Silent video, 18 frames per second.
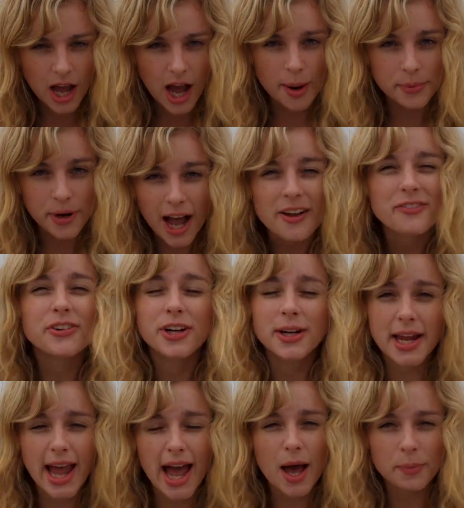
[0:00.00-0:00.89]
I'm not
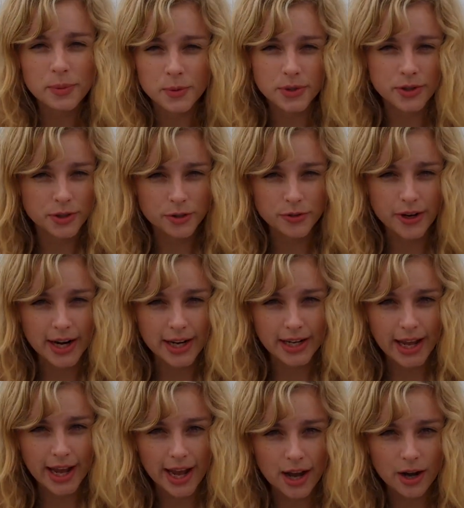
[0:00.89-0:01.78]
very happy with you
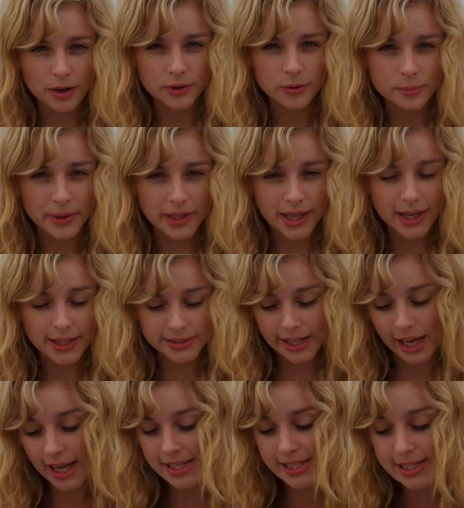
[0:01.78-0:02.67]
right now
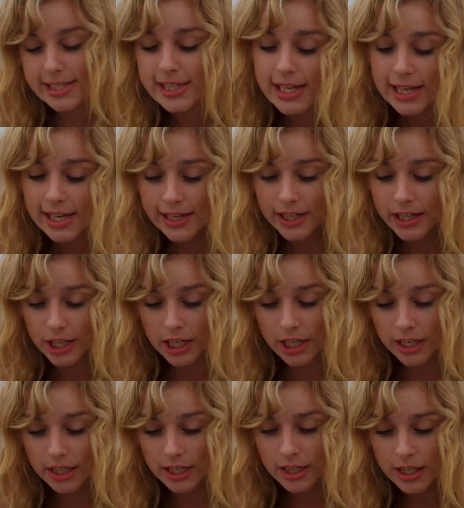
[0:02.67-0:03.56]
because I see
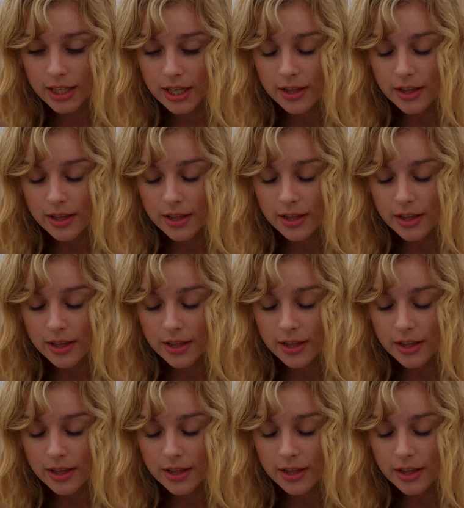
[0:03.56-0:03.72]
here